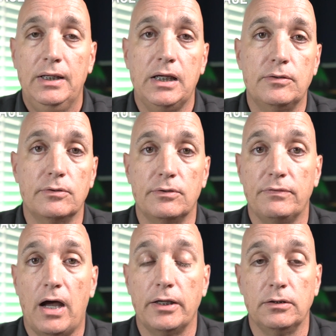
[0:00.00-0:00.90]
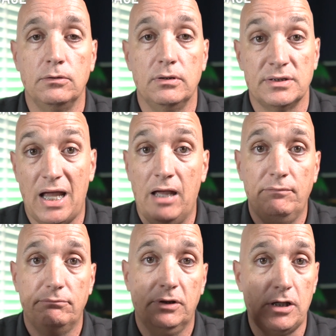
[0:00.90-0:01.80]
Either the value is
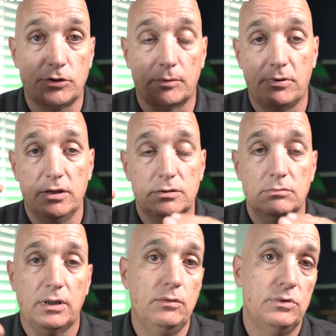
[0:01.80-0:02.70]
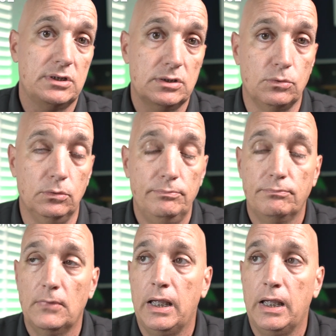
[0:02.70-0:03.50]
at the contract price, okay, which is cool,